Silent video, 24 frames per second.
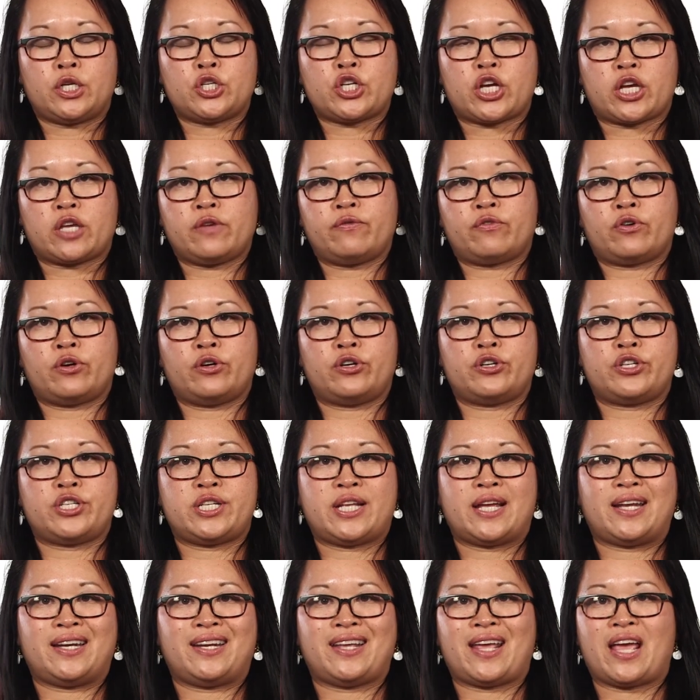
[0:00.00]
checking for
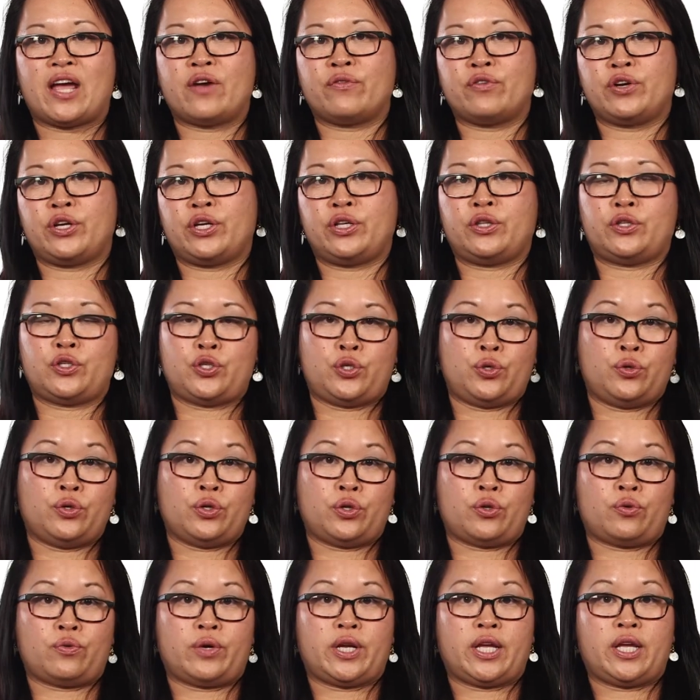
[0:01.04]
understanding every 2 to
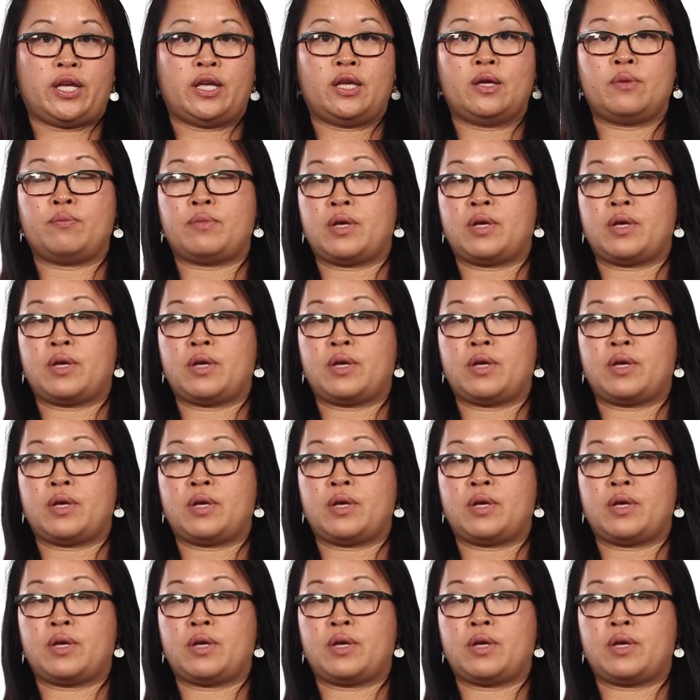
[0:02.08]
3,